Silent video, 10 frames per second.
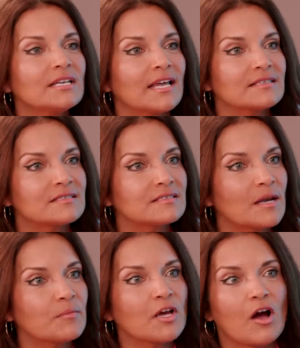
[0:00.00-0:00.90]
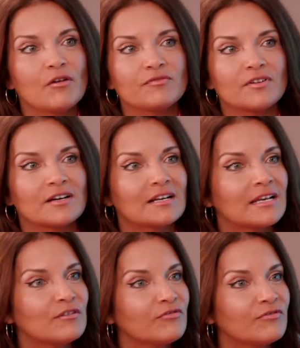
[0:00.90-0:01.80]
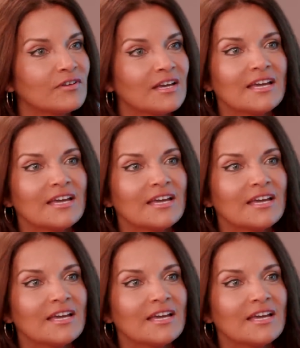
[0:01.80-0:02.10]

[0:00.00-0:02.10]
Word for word: like stepping off a cliff